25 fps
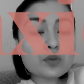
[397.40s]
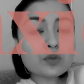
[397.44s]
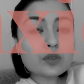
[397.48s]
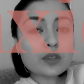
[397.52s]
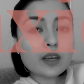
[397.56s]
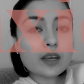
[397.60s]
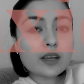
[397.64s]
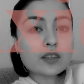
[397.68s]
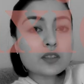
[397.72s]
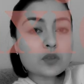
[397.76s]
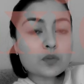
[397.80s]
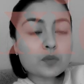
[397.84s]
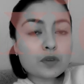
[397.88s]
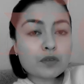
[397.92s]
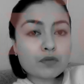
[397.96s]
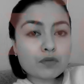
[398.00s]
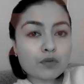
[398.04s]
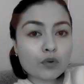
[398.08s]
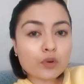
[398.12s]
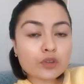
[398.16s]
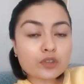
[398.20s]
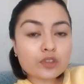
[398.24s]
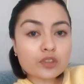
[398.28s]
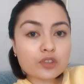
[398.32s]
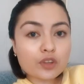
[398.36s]
days
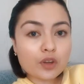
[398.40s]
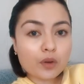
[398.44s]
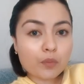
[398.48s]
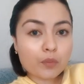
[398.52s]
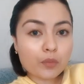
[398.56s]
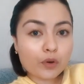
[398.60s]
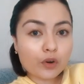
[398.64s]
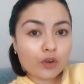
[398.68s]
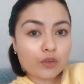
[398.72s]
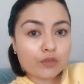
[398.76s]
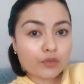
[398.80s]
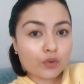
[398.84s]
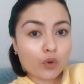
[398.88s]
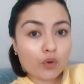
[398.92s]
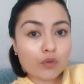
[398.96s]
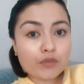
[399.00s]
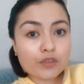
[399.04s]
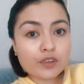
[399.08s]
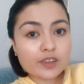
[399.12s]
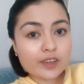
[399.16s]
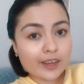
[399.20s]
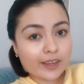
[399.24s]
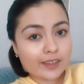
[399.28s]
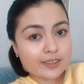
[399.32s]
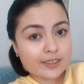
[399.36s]
before the number of
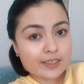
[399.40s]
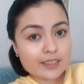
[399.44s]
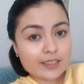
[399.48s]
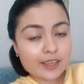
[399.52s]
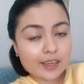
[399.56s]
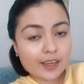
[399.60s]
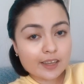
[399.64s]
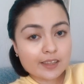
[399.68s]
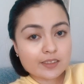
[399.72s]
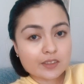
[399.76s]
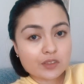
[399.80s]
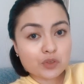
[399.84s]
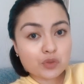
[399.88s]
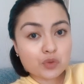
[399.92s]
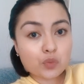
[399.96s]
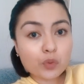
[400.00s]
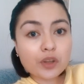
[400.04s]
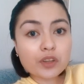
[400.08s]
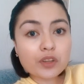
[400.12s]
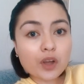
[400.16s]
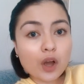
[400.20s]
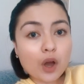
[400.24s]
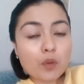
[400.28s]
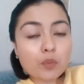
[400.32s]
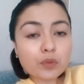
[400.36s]
COVID-19 cases
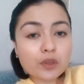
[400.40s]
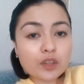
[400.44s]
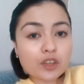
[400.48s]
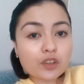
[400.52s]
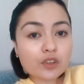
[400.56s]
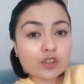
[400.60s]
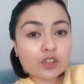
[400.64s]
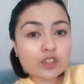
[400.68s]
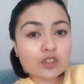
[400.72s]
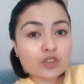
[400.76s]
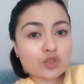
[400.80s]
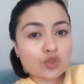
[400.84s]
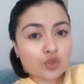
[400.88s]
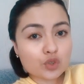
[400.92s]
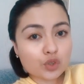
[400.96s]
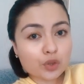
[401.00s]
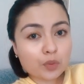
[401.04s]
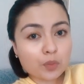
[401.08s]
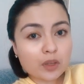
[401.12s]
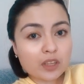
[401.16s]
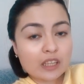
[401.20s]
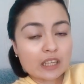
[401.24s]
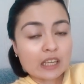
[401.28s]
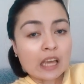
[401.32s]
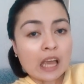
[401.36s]
went up here in
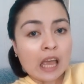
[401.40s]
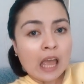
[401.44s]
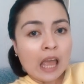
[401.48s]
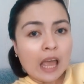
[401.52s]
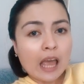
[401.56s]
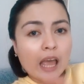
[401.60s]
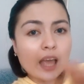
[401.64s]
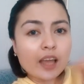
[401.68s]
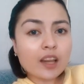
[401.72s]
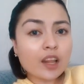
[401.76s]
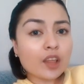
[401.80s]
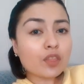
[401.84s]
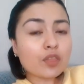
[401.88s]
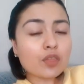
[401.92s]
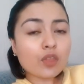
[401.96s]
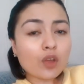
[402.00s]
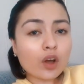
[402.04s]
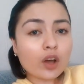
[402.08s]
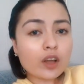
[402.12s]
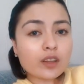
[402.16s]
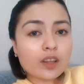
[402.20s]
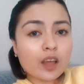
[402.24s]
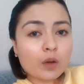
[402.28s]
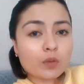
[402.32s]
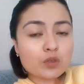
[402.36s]
Germany. And I
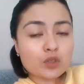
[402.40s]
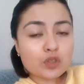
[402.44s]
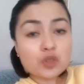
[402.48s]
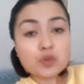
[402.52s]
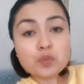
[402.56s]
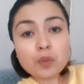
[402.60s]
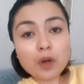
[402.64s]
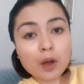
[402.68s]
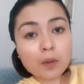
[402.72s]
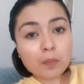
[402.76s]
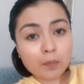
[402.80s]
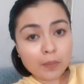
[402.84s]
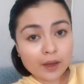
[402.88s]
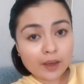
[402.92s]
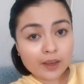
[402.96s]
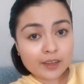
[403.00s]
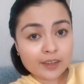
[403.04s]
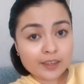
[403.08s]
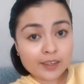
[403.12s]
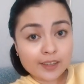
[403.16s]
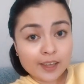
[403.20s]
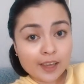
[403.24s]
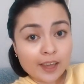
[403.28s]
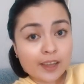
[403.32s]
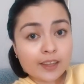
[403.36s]
thought I would just pop by
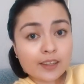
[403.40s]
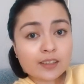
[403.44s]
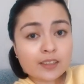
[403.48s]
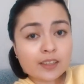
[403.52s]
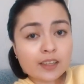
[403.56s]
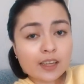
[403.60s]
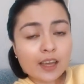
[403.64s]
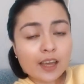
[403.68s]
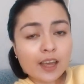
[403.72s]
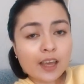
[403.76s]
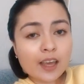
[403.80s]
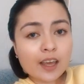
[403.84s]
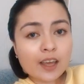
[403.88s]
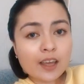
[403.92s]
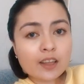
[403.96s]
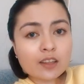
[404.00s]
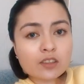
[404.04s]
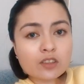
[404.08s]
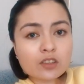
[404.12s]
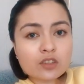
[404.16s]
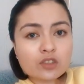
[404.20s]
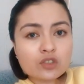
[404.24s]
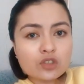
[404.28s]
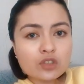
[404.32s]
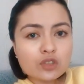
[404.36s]
in again
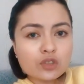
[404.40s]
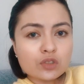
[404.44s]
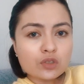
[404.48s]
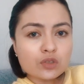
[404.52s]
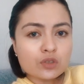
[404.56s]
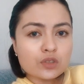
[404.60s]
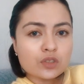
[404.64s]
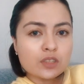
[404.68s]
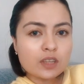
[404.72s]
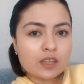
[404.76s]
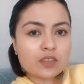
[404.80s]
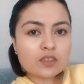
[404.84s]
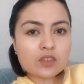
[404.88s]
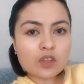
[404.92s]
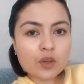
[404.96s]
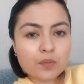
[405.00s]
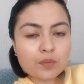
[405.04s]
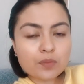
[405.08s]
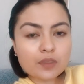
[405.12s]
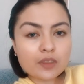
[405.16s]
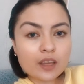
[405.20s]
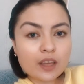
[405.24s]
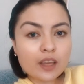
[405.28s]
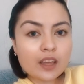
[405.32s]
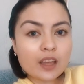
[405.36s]
and just to say
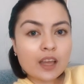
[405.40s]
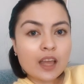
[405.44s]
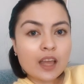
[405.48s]
something